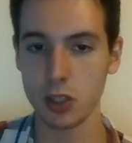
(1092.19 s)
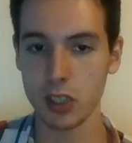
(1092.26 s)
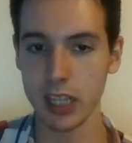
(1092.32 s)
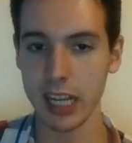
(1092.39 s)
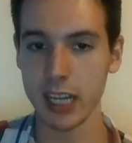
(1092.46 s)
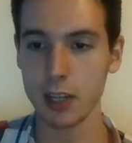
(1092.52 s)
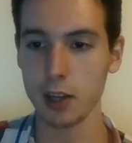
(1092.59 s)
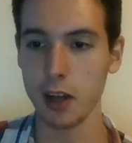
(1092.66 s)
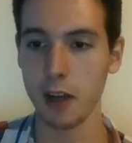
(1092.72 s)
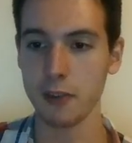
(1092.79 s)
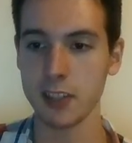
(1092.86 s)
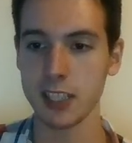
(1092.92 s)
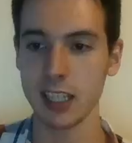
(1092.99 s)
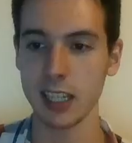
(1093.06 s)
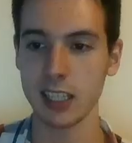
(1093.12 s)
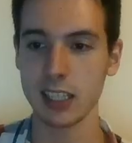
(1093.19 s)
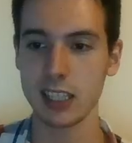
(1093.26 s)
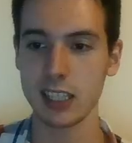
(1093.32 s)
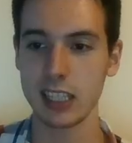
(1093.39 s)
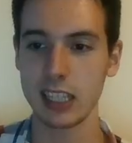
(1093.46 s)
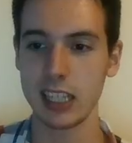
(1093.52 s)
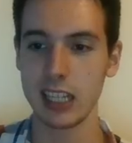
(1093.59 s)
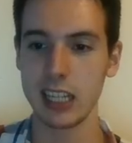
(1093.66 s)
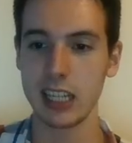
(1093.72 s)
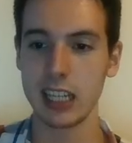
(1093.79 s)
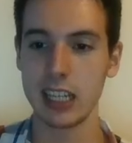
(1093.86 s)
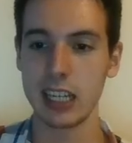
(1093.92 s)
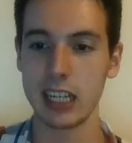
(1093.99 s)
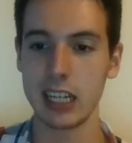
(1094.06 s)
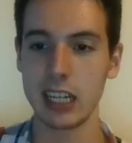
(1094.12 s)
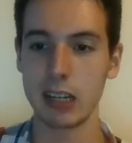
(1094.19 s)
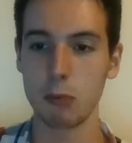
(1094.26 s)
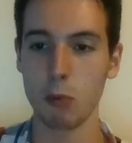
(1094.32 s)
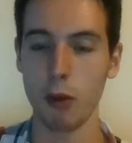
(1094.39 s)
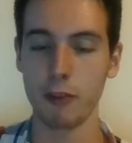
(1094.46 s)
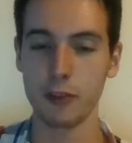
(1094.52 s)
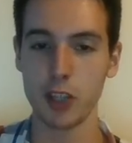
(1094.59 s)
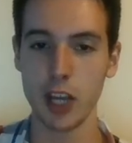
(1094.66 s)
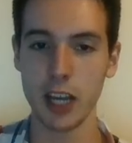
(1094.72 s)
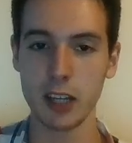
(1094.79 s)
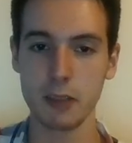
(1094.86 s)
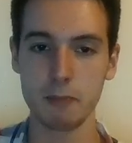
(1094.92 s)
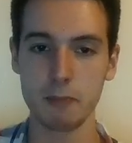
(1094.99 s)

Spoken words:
take on f6 with check,